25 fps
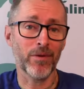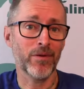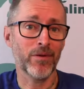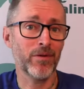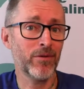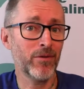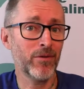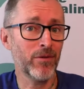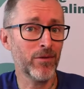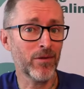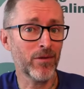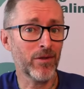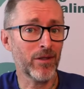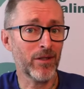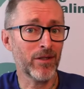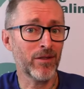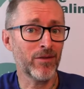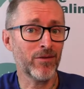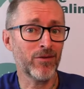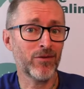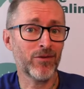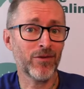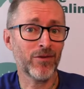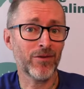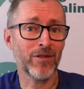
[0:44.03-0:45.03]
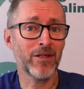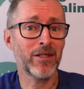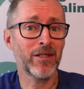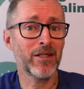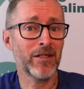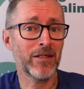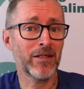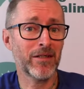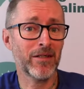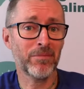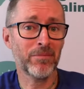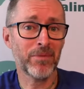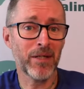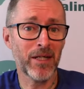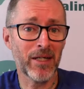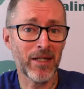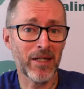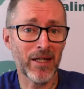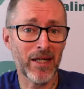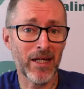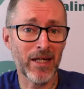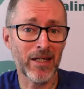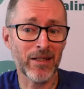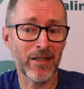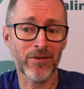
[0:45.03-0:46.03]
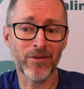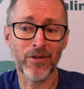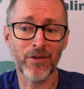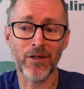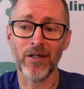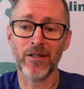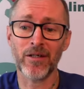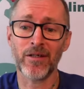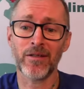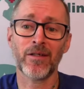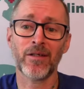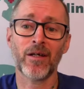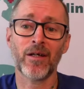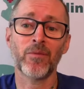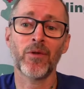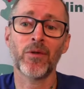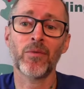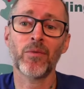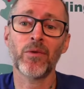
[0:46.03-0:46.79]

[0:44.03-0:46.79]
you're enjoying the Pet Anxiety Summit.